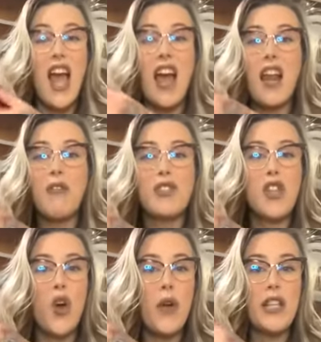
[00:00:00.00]
and i was
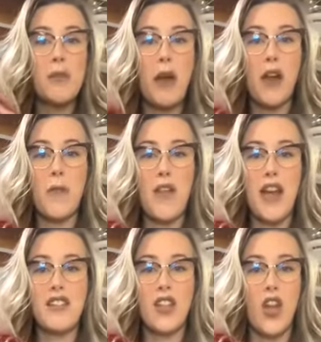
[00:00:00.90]
so inspired by
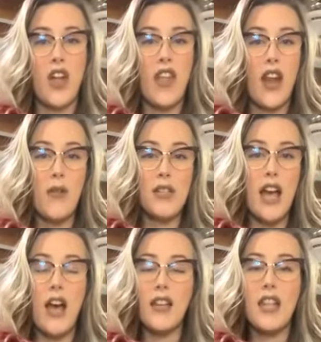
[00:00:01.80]
that salon that i was
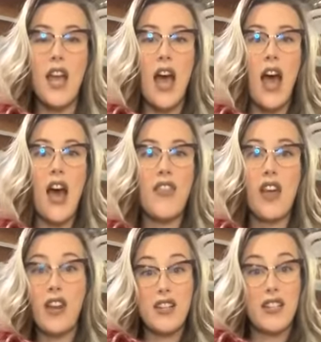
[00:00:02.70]
at uh,
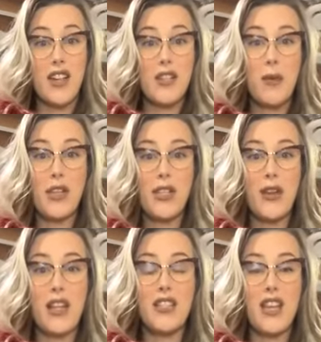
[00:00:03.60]
that i decided to bring it to you
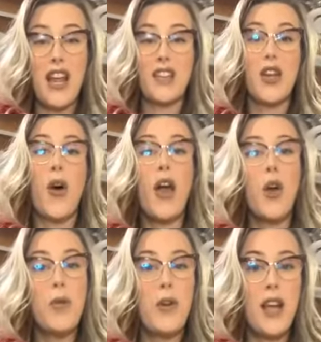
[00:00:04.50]
guys today so i
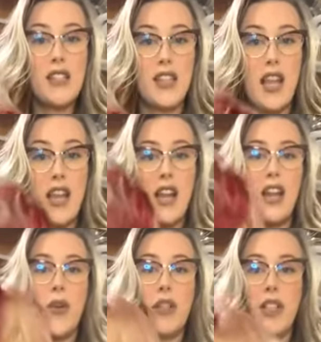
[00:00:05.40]
hope you guys like it i
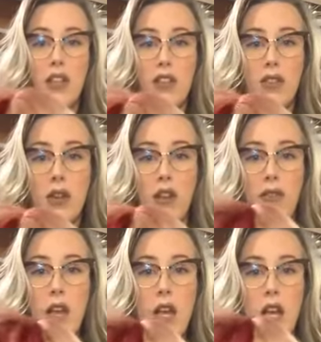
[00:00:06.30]
know it's a little sort
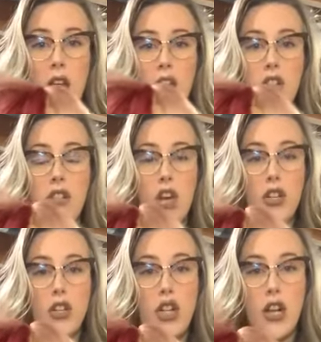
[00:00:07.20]
of
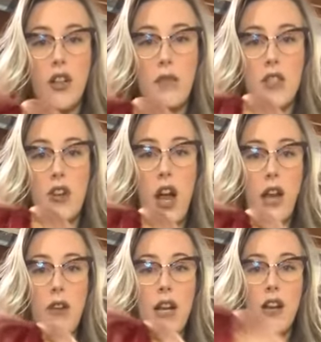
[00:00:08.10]
Dr. Jekyll and Mr.
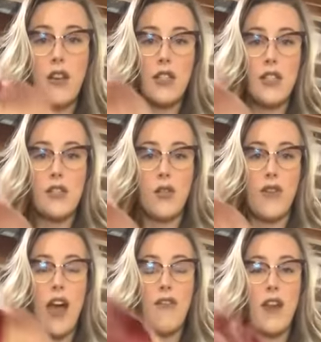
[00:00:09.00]
Hyde right now because it's sort
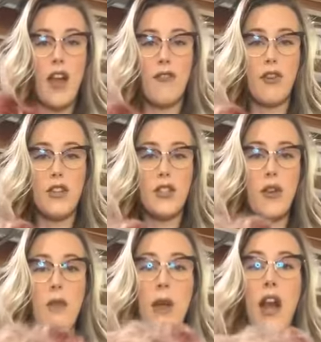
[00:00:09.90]
of half and half for
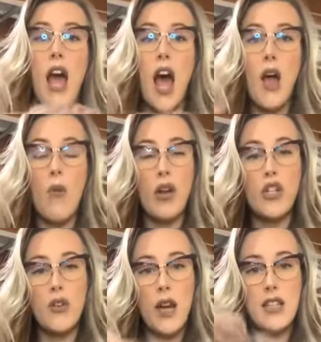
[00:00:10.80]
Instagram, but I
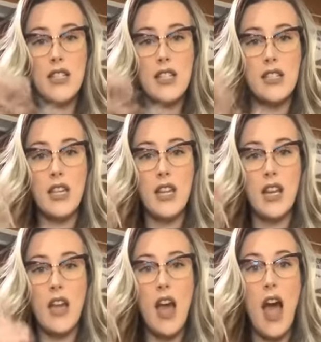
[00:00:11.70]
wanted you guys to
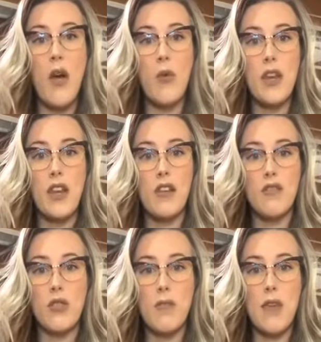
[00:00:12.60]
see how we can
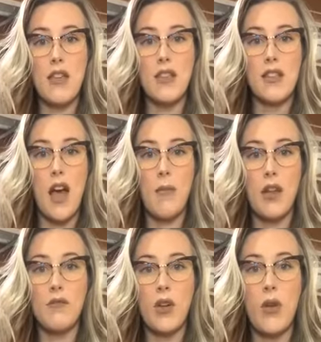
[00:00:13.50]
sort of make this
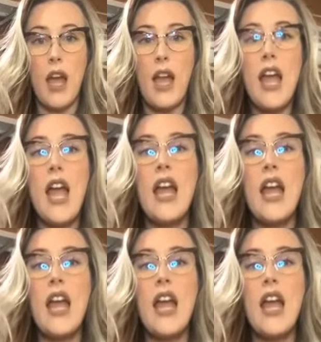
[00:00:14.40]
happen, okay?